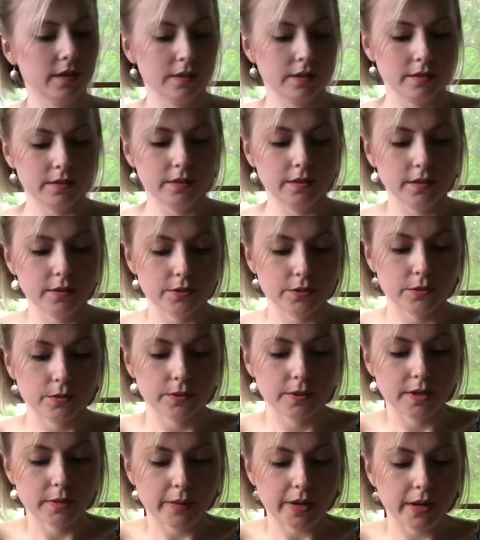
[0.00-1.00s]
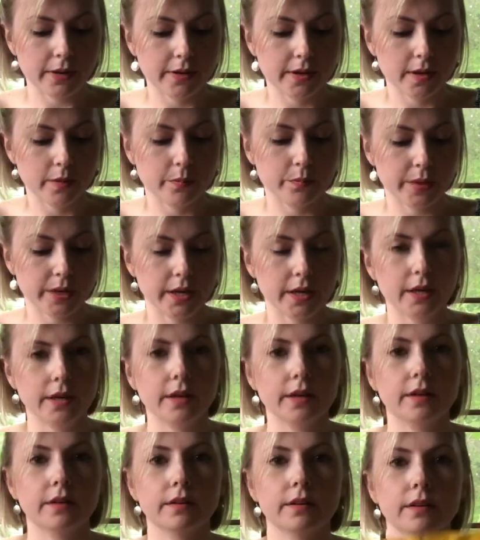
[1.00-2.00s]
you know, don't worry about it, but
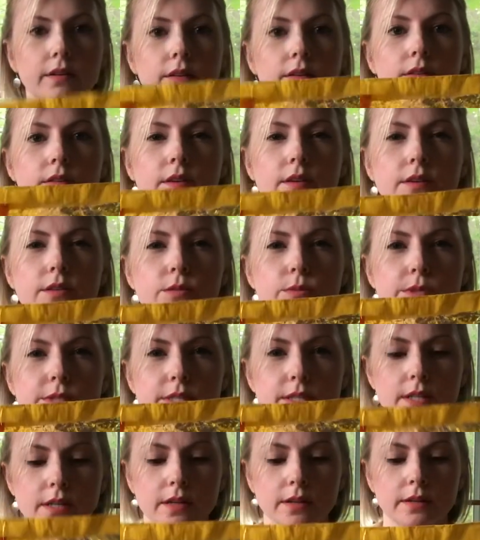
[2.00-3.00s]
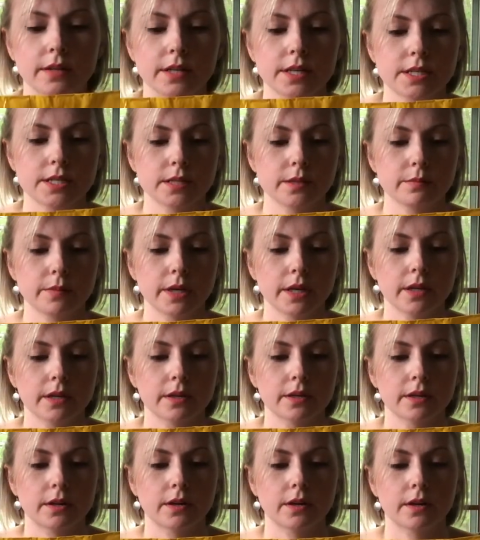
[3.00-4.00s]
these ones that I like to
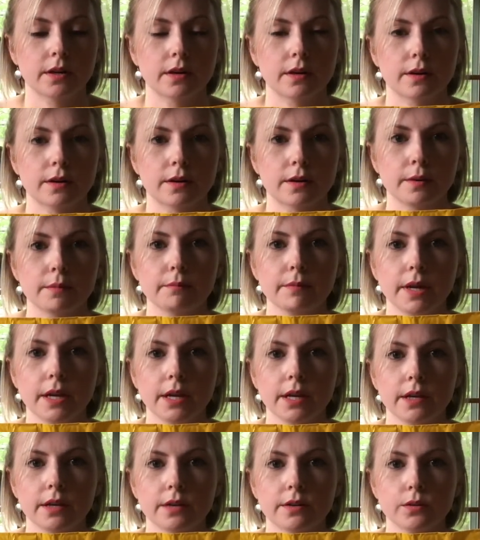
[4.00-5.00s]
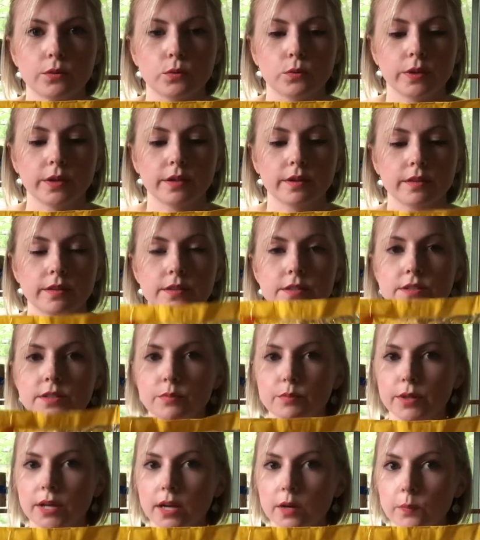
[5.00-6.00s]
make are made with
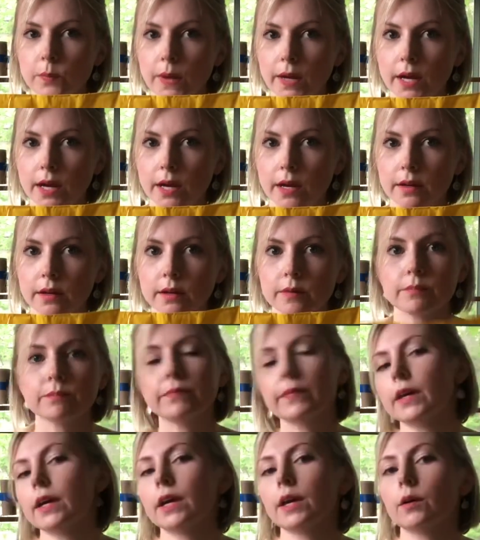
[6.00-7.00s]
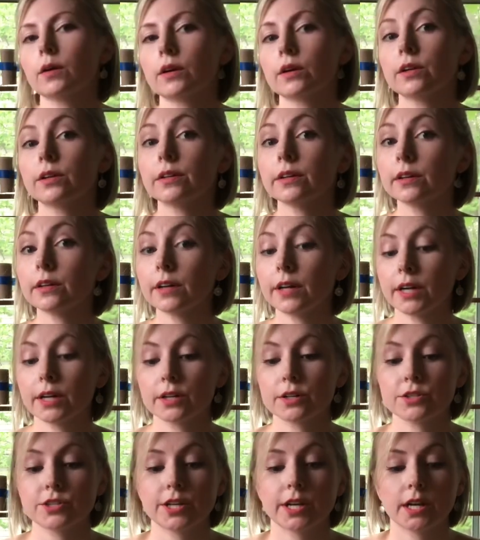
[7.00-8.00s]
Ziploc bag, clear
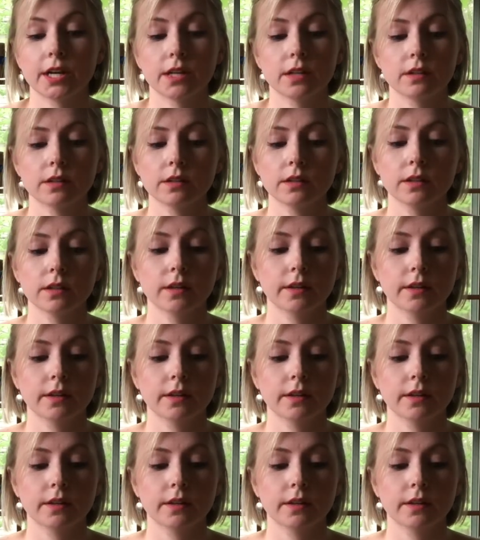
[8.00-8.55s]
hair gel,